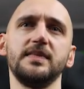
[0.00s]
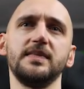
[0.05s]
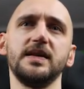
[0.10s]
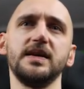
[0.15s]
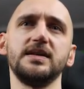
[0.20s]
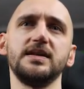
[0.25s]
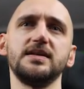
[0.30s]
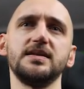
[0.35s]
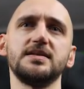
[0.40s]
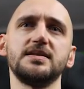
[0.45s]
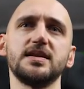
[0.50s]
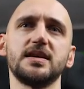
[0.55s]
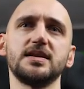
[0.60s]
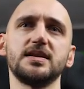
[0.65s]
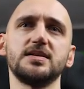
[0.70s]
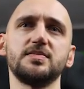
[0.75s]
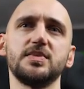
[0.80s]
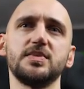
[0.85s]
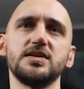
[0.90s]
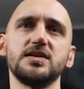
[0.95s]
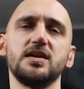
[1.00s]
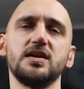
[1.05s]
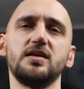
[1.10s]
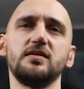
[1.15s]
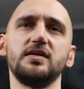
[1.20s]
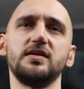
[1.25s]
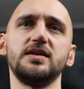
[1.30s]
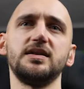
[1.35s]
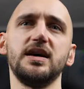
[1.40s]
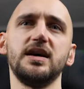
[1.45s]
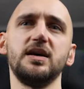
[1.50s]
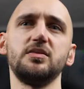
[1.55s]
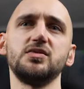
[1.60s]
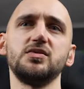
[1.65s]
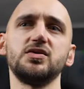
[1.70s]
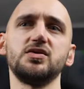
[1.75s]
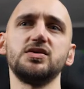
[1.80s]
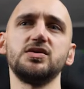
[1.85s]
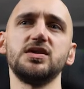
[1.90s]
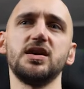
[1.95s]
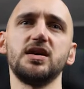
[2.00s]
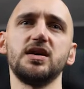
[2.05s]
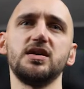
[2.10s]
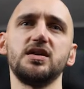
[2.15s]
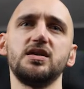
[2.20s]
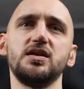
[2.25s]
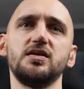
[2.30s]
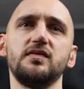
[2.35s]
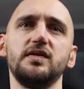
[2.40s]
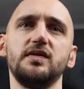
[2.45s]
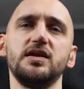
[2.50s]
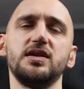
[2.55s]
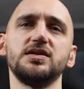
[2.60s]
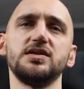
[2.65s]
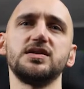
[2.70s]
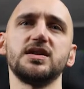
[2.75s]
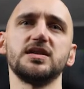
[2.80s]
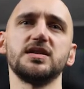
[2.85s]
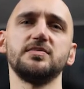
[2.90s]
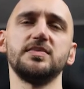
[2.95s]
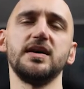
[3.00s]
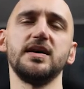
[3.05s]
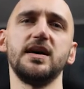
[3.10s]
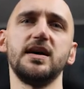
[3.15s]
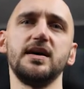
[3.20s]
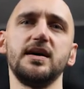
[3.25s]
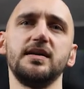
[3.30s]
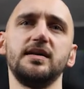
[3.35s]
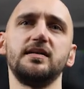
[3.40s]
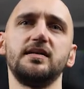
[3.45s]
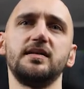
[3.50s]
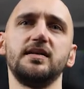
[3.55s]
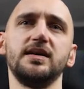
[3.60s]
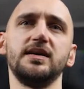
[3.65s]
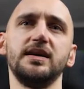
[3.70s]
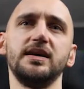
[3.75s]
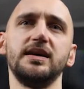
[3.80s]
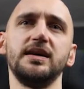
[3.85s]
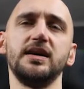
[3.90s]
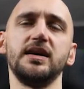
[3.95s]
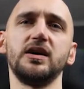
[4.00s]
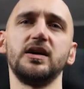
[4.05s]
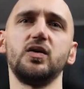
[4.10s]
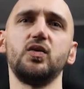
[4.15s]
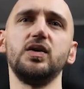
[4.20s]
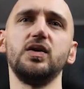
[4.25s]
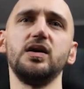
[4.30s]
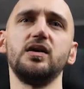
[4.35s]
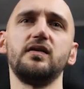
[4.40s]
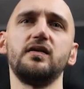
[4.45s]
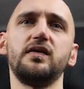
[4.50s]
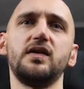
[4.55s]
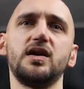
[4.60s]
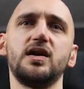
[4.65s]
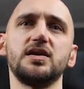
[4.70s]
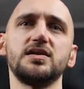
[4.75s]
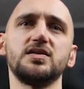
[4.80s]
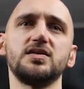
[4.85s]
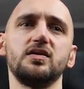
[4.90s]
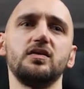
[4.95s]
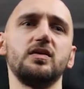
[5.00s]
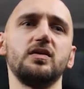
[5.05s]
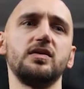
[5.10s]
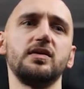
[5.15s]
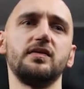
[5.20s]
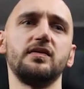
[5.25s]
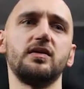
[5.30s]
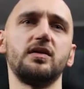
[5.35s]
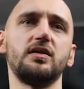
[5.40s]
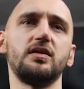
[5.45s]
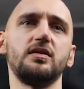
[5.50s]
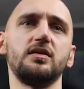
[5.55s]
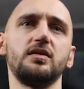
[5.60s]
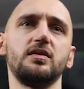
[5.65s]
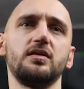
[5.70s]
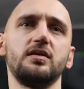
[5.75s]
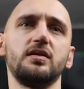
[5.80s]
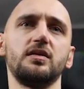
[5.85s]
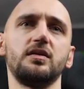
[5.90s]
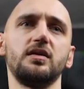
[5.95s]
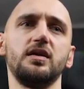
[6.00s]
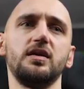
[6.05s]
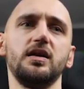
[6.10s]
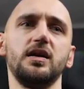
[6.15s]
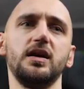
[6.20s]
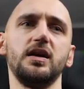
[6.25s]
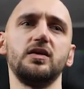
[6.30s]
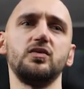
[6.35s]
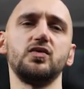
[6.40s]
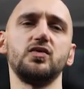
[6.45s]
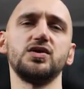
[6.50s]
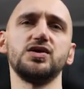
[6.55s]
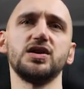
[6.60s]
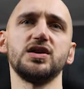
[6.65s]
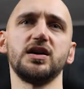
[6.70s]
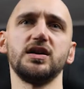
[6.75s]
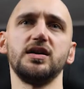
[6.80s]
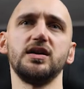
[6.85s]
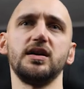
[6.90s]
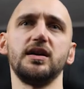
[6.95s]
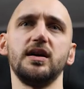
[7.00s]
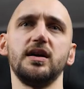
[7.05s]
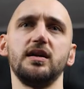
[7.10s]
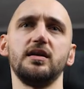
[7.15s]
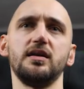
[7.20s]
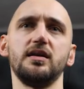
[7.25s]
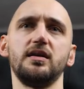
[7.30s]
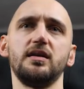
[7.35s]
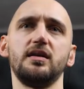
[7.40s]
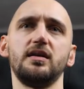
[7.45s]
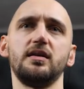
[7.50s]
86% of the time we should check here. Villain checks behind. Queen of hearts on the river, and we're checking again.